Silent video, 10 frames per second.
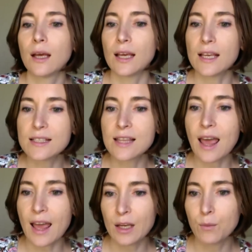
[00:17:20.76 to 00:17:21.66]
Is there
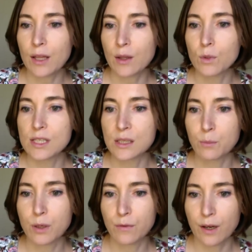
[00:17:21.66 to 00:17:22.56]
any way that would
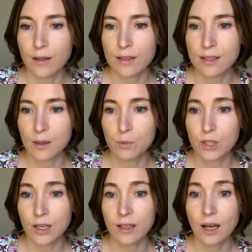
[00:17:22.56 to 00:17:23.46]
simplify the
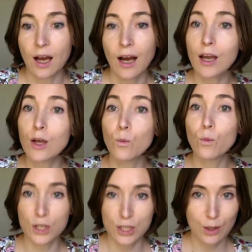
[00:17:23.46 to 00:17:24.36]
subject? I
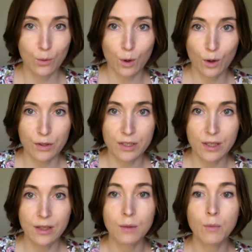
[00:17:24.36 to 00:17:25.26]
wish there was.
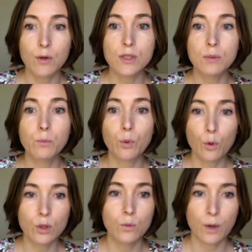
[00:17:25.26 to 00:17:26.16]
The most
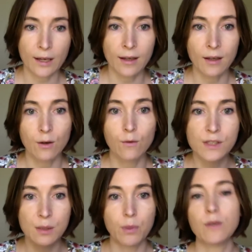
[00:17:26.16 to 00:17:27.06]
important way of
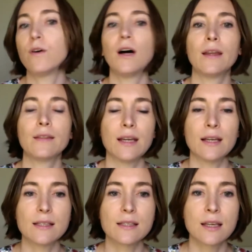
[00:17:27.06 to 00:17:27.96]
simplifying
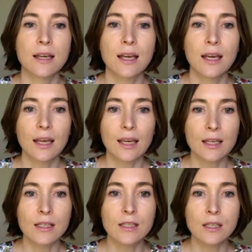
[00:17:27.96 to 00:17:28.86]
this
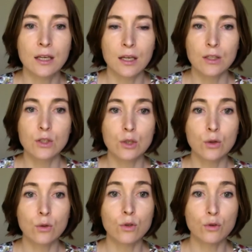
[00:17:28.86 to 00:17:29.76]
is
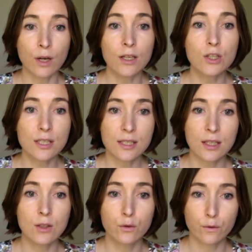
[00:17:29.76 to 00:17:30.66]
to try and just
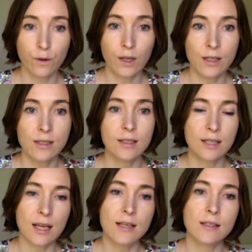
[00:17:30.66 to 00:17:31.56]
stick to first the
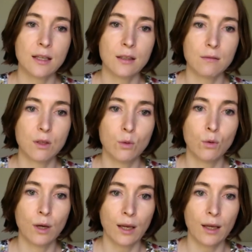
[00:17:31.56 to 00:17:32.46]
test that
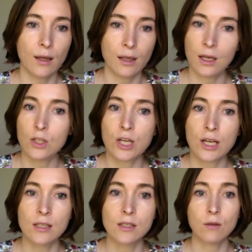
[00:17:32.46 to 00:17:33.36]
your
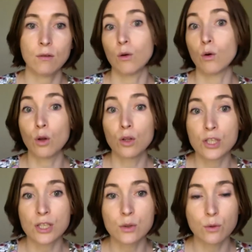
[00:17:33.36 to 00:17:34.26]
NHS
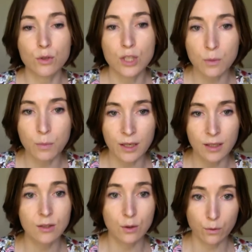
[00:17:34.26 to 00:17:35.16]
oncologist or your GP
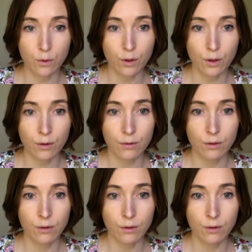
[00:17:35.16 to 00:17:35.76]
can do for you.